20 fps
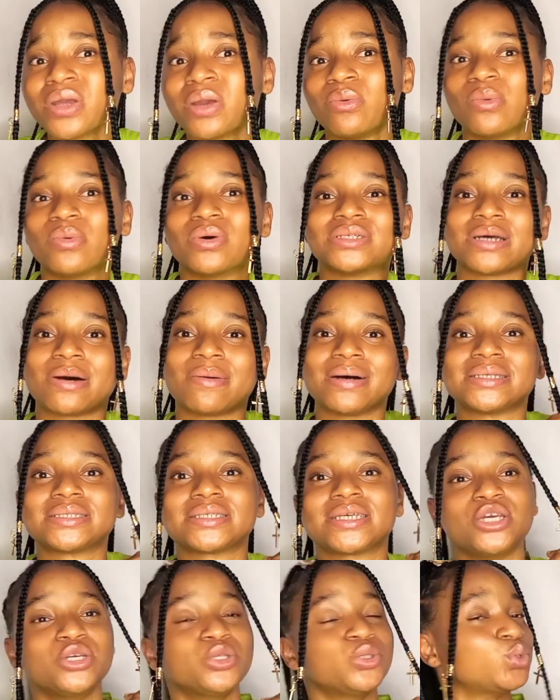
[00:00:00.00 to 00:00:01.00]
we want our
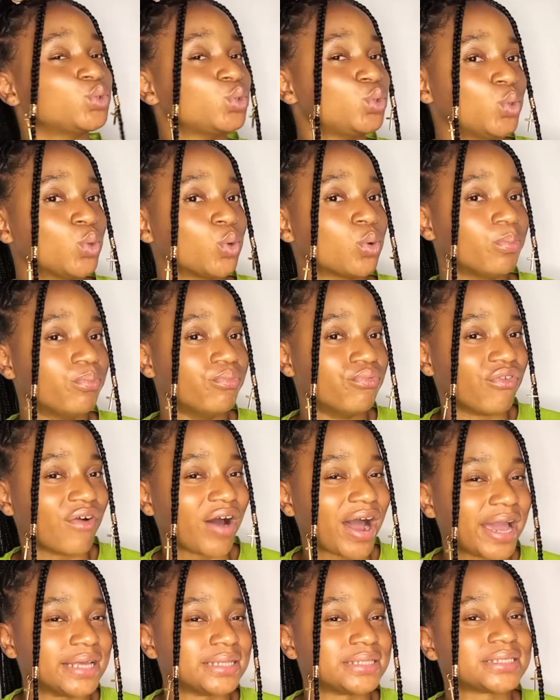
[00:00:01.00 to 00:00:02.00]
skin to look
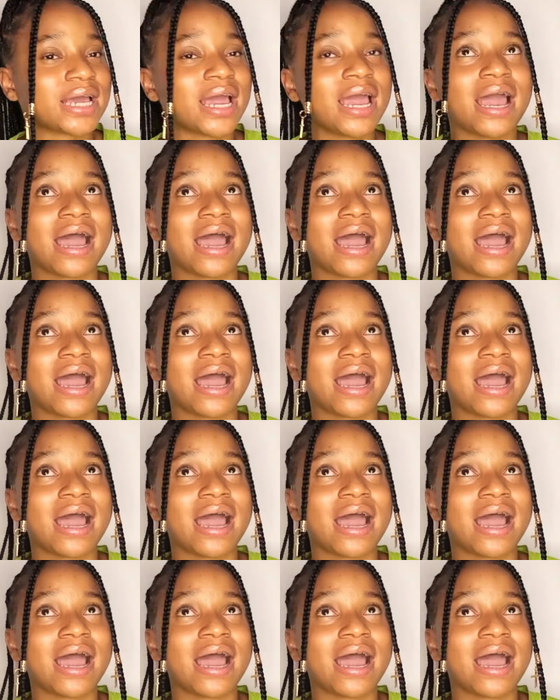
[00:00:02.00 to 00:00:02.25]
bright